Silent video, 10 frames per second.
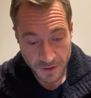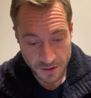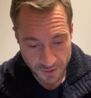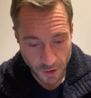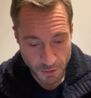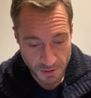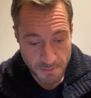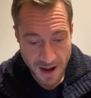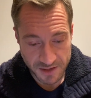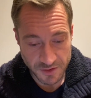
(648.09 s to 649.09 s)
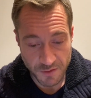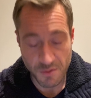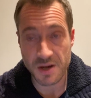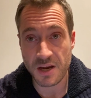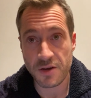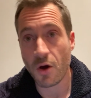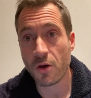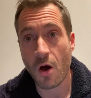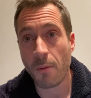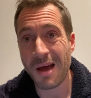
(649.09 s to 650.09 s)
so
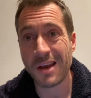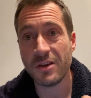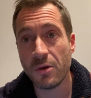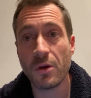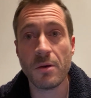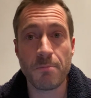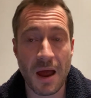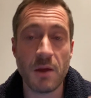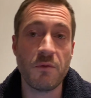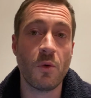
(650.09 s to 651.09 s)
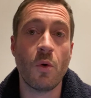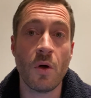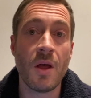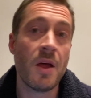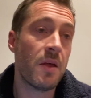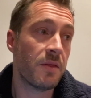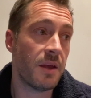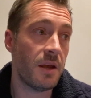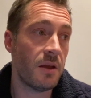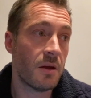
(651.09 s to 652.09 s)
urbanmatz3d.com, and you can pay for
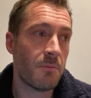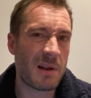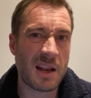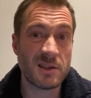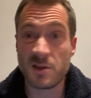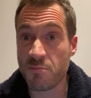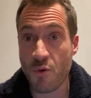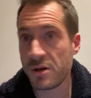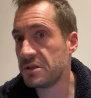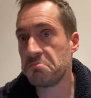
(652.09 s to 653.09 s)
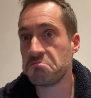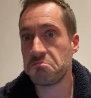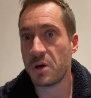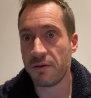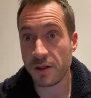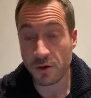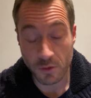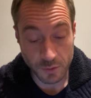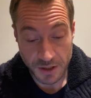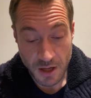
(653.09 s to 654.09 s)
the plans, the prints, whatever they're
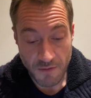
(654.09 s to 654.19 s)
called,